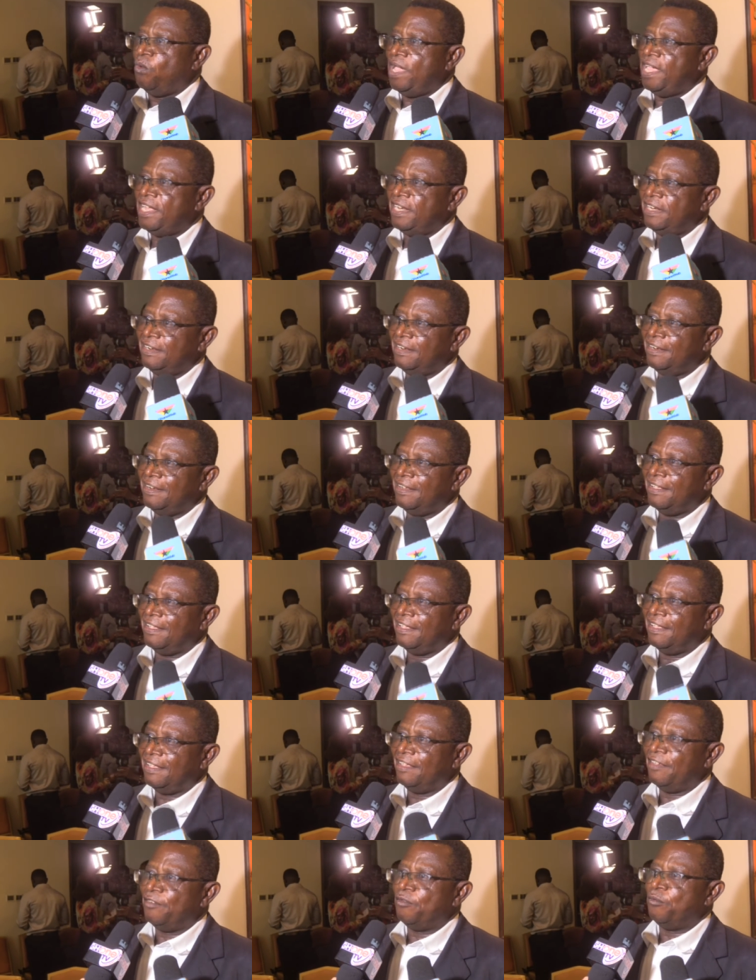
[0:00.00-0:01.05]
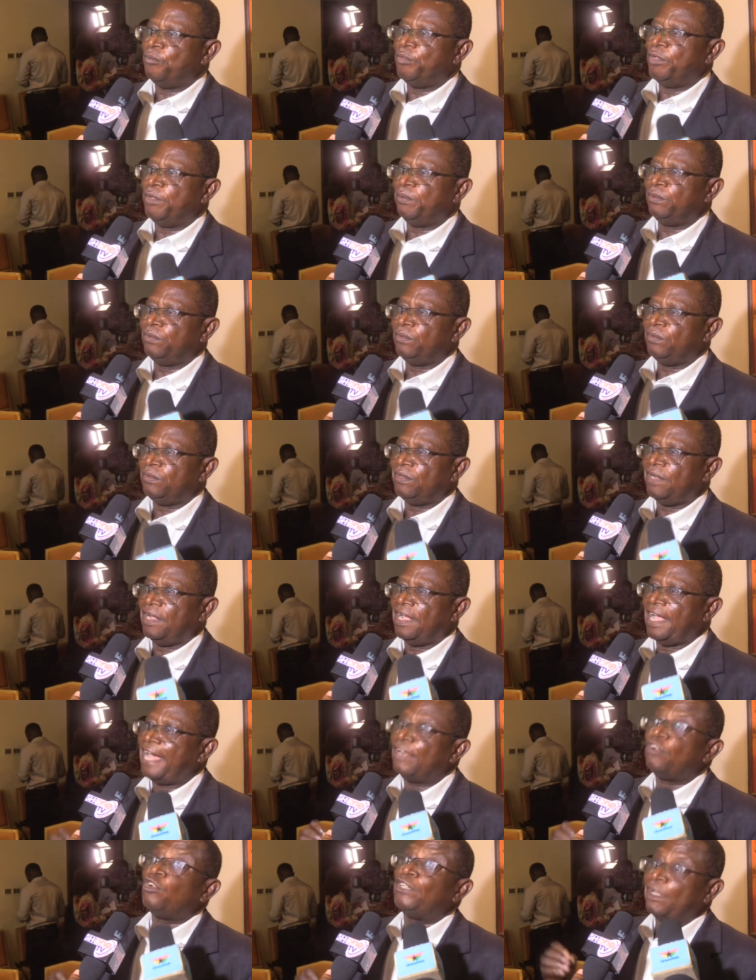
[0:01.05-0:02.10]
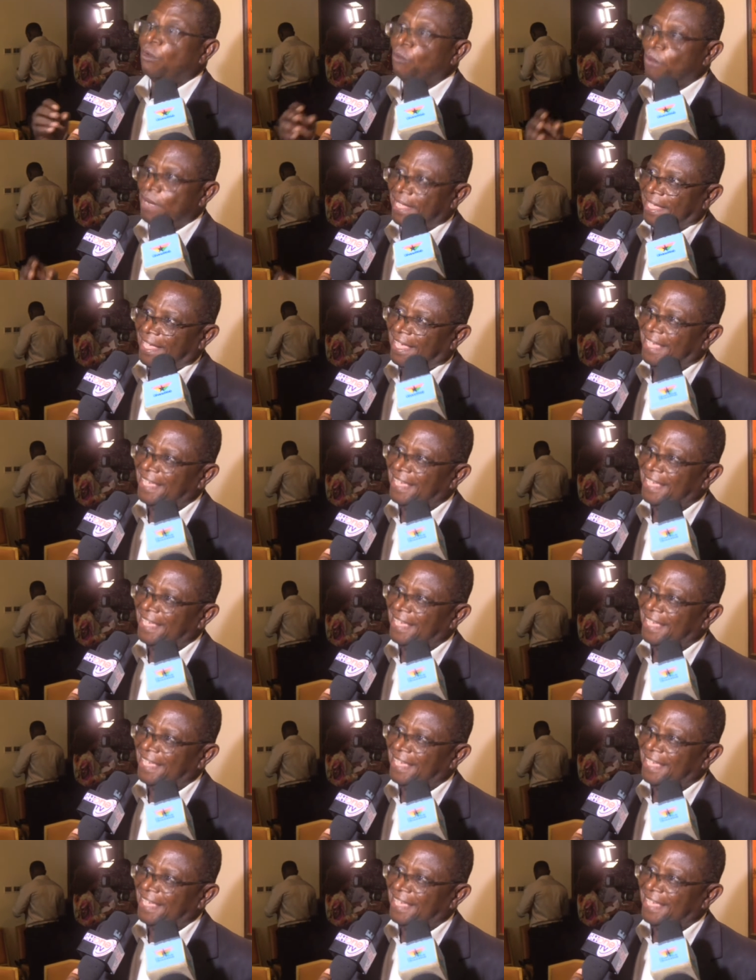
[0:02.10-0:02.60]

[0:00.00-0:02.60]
when people are not aware